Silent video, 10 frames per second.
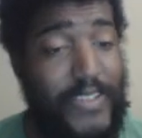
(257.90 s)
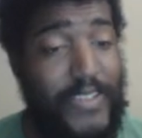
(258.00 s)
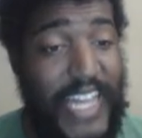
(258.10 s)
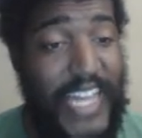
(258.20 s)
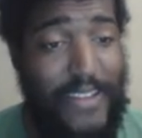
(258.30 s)

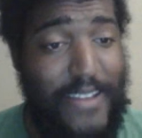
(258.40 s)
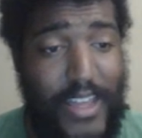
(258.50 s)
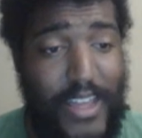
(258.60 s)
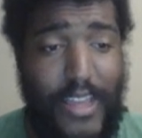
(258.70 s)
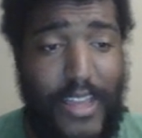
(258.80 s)
there's that.
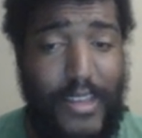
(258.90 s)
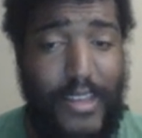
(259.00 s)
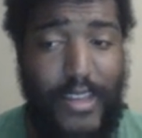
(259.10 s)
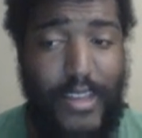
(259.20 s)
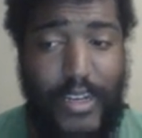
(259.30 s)

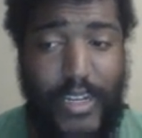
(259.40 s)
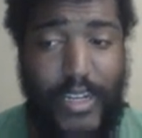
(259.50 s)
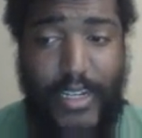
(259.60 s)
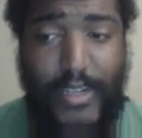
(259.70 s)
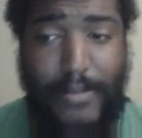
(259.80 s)

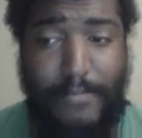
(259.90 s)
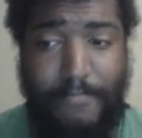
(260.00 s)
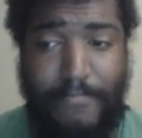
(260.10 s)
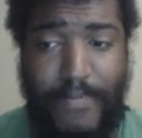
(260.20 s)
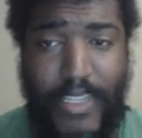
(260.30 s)

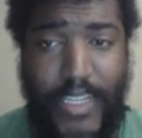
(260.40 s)
Um,